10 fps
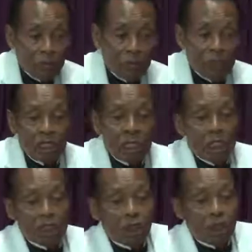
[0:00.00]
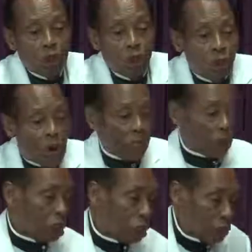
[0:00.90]
Because she's too
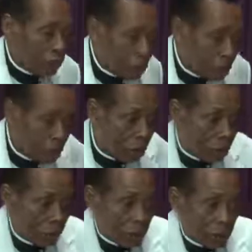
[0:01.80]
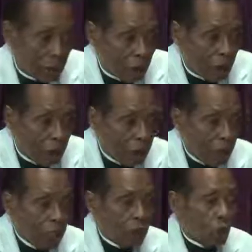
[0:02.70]
much. She's
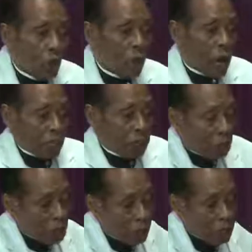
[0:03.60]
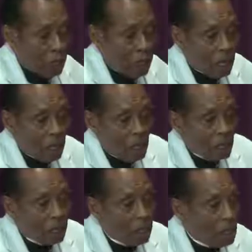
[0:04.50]
doing too much.
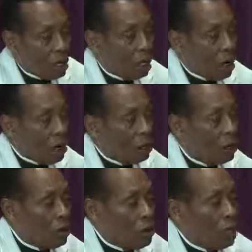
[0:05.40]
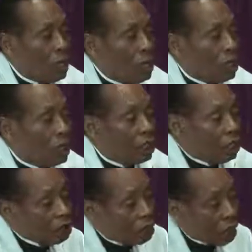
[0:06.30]
So
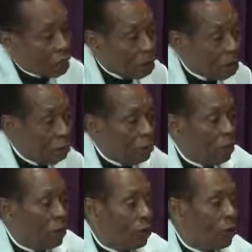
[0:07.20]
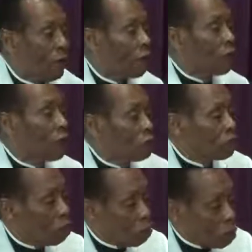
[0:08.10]
those things you, the
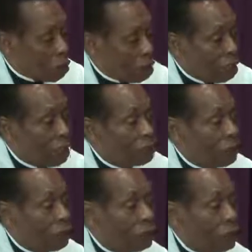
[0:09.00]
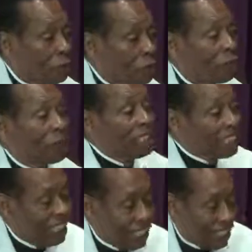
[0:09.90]
solution is to, to be
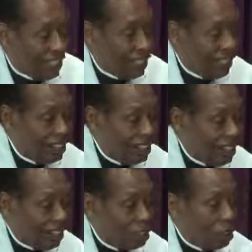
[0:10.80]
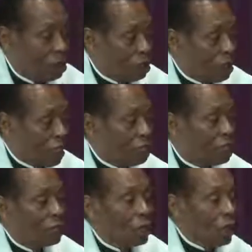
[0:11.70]
busy. So you can
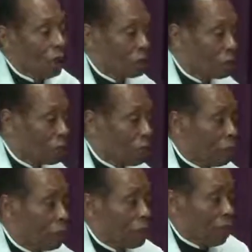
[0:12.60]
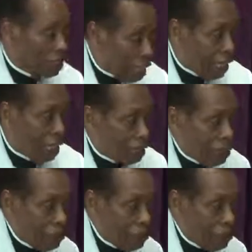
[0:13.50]
go to sleep when you're tired.